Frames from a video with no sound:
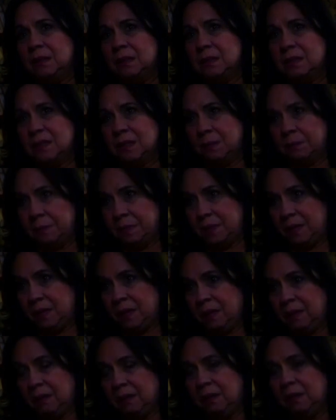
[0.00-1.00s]

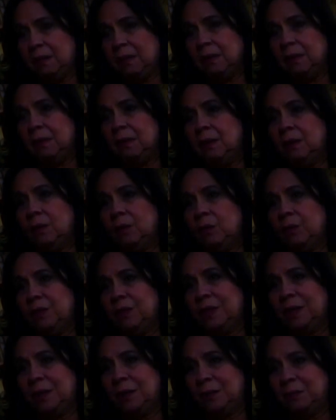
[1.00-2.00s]
something.
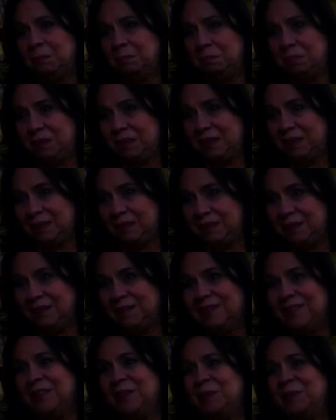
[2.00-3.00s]
We're incomplete.
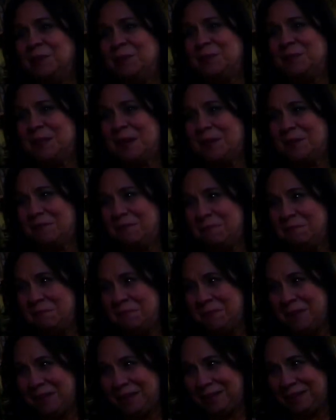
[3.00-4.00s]
The other side of
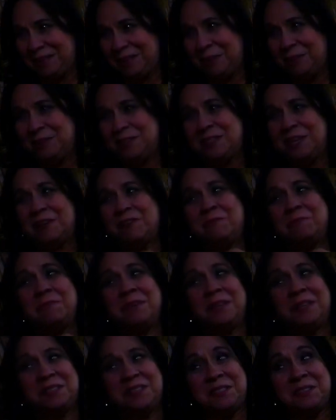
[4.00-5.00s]
me, the other side of
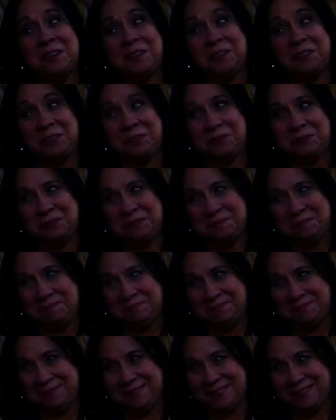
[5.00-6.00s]
me is not in the room
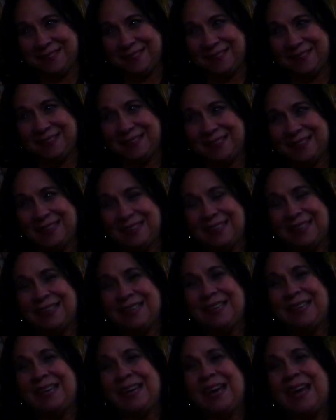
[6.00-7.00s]

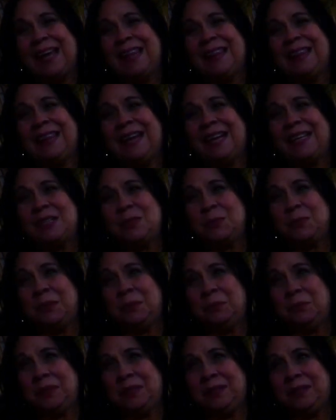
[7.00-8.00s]
and that's
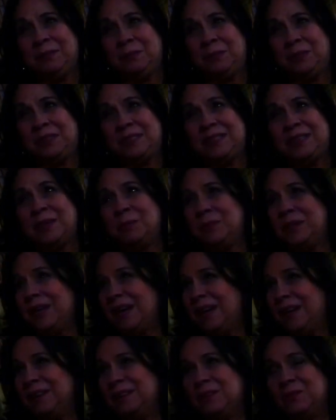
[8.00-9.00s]
when we we said we
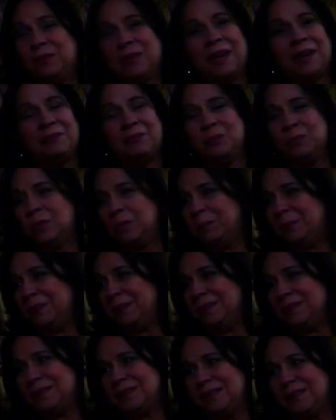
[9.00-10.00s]
have we have to open
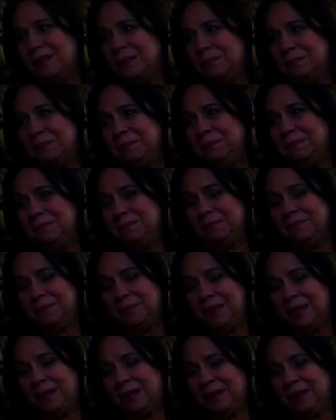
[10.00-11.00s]
this up,
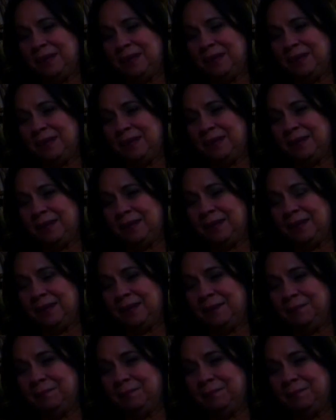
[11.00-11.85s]
and and